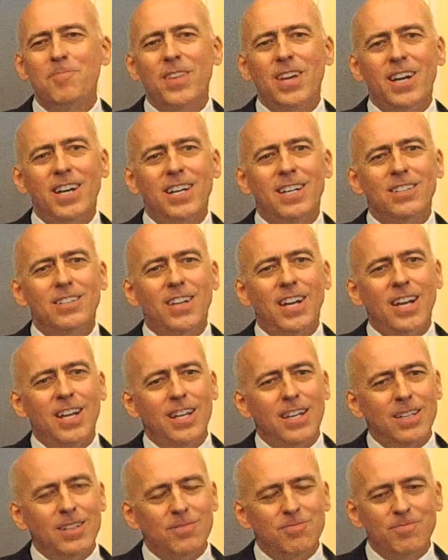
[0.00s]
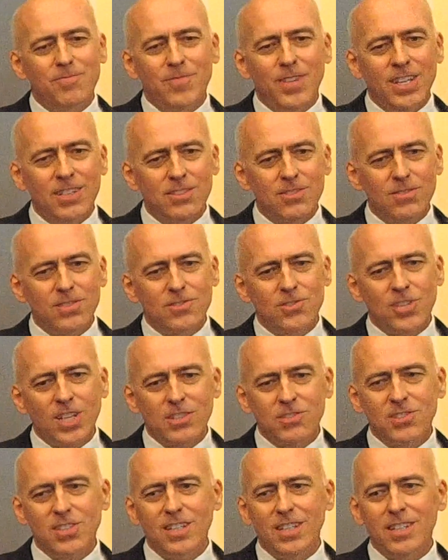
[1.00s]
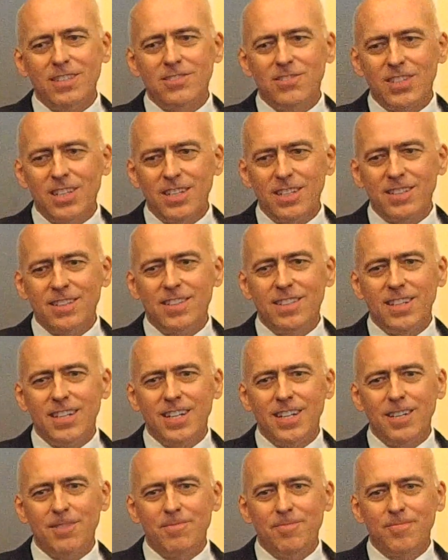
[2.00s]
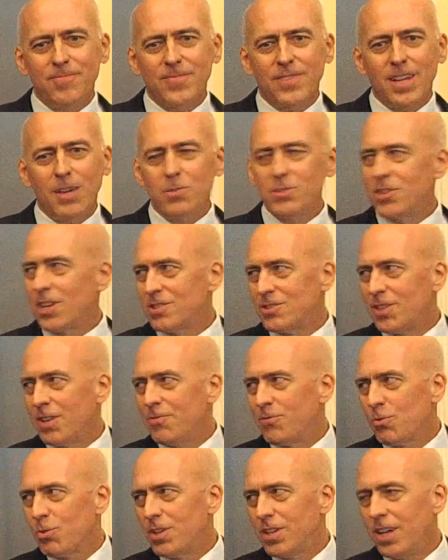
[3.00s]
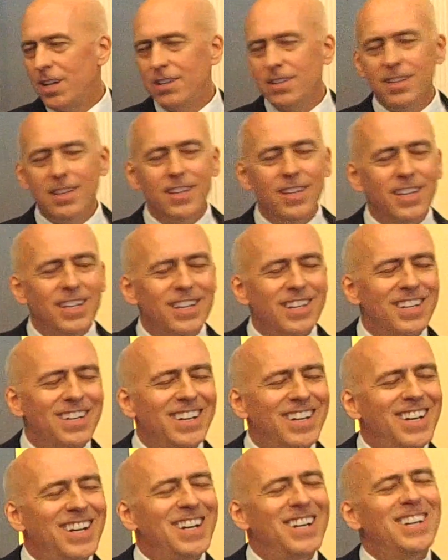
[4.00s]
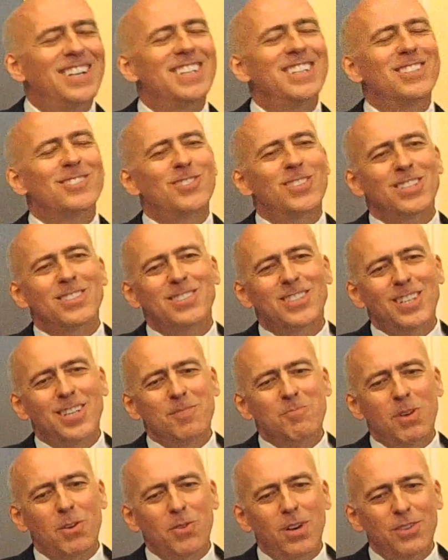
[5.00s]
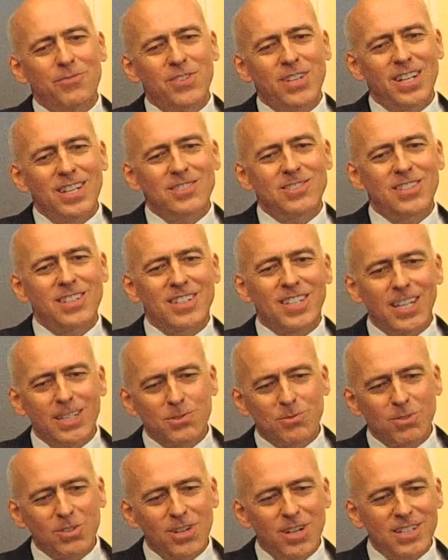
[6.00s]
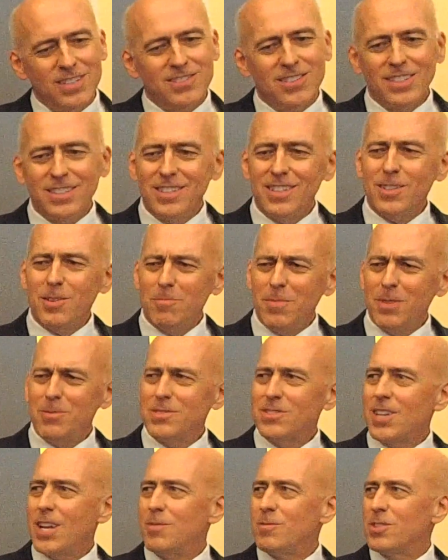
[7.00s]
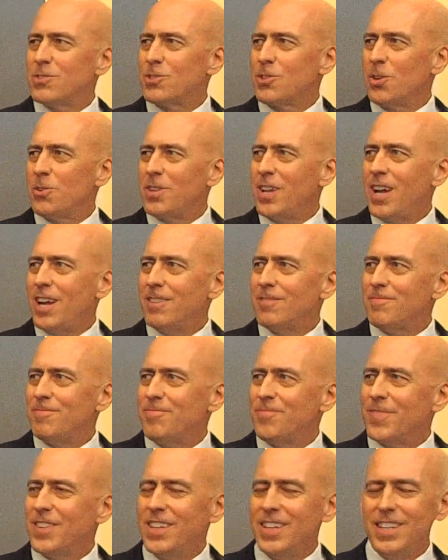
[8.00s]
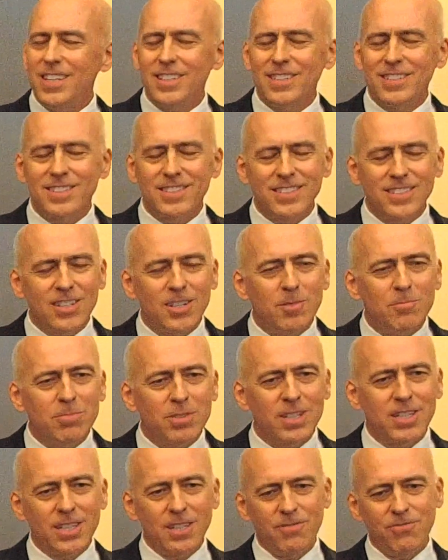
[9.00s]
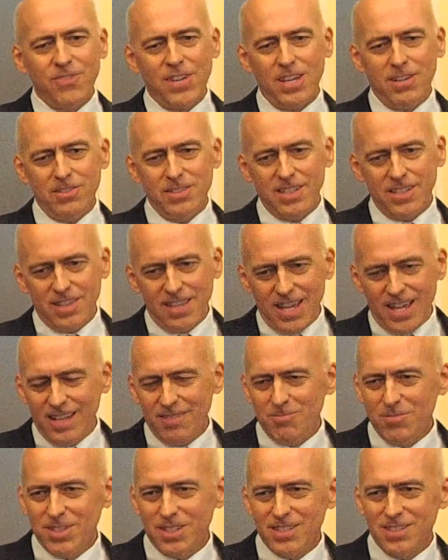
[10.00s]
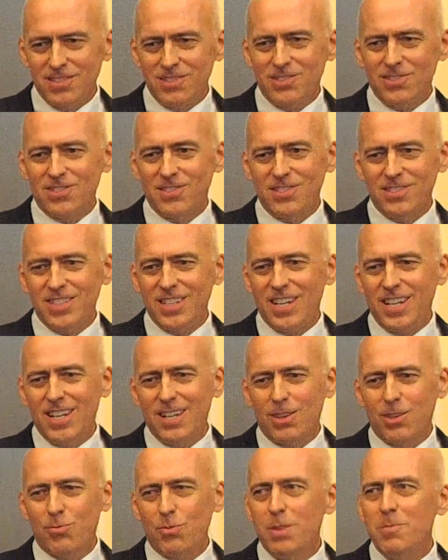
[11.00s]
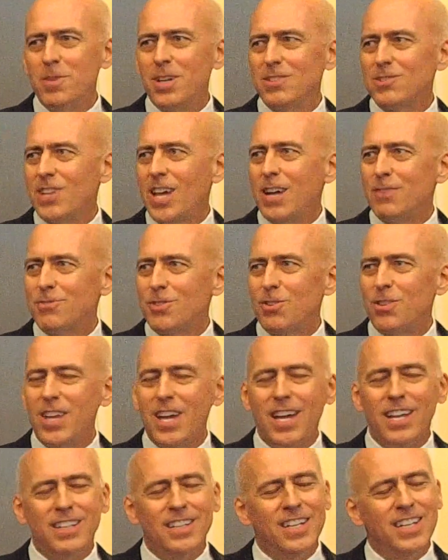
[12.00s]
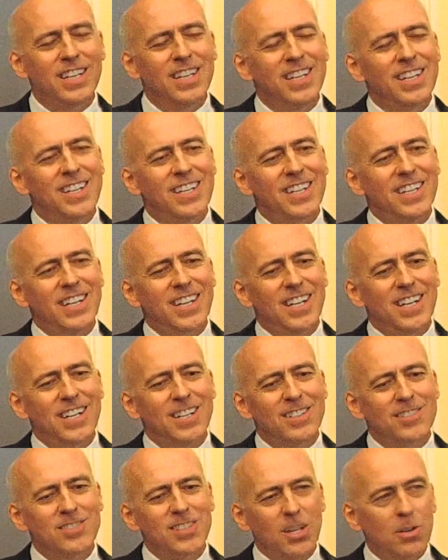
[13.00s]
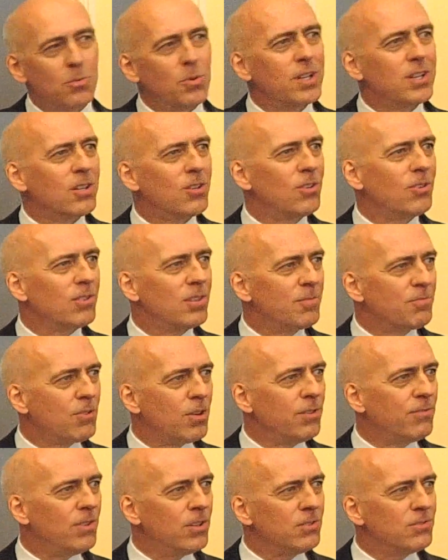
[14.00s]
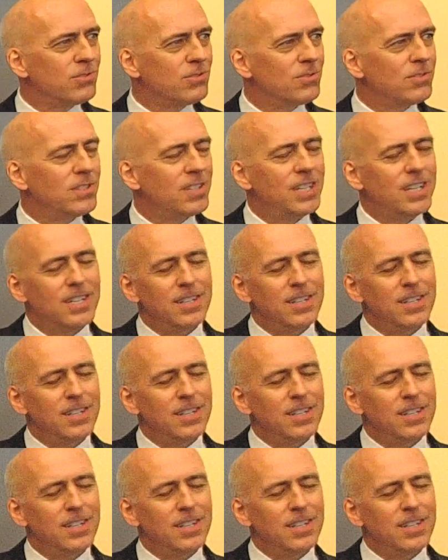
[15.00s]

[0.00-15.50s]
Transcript: I hit 60, said, I wish I could say 48, hit 60, and my wife and I said, kids were gone, said, maybe it's time to slow down. And completely failed at that, because 3 months after that, Dale Whitaker, the provost,